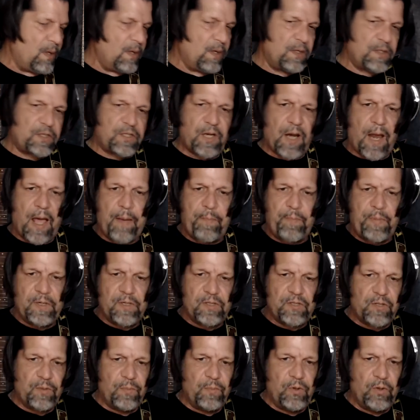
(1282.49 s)
slap in
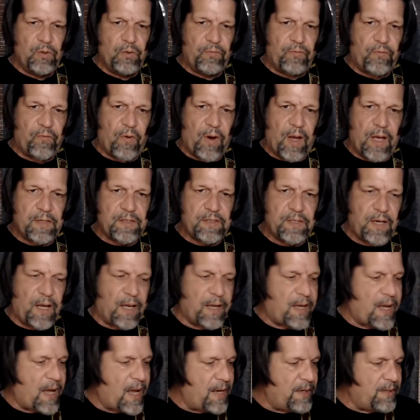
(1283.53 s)
some new frets
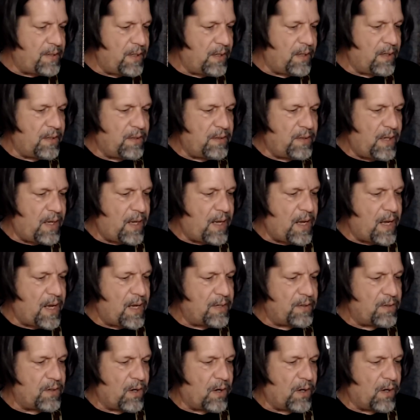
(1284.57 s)
like I did, and